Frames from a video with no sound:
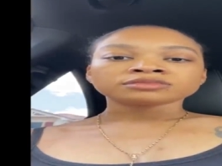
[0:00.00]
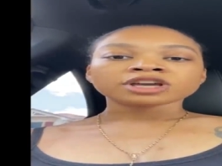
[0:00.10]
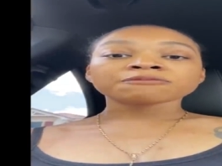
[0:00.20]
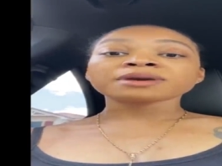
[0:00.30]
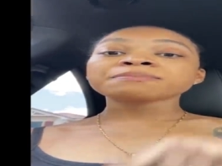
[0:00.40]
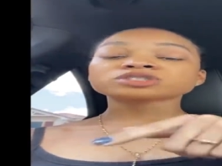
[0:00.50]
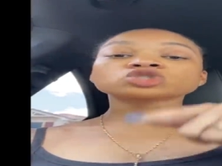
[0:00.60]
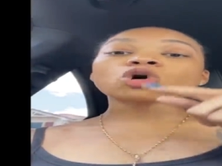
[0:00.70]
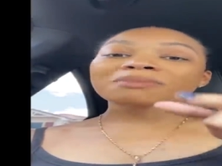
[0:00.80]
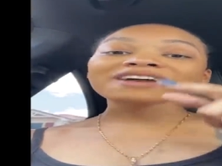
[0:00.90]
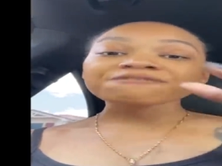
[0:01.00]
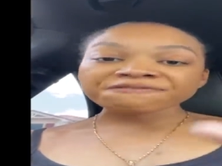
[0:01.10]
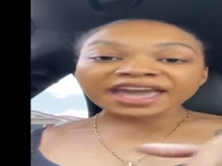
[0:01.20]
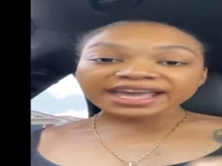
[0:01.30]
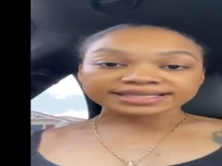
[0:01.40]
If people saw my
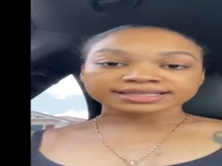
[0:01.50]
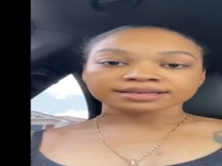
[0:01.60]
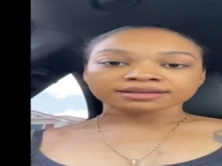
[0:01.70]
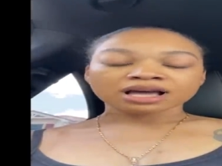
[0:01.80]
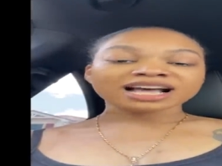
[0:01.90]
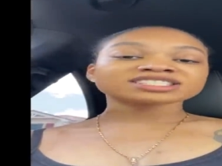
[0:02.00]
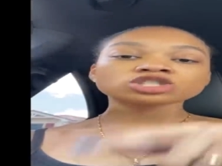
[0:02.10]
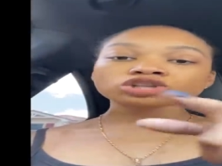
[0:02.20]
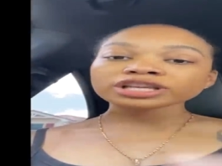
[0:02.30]
face, I still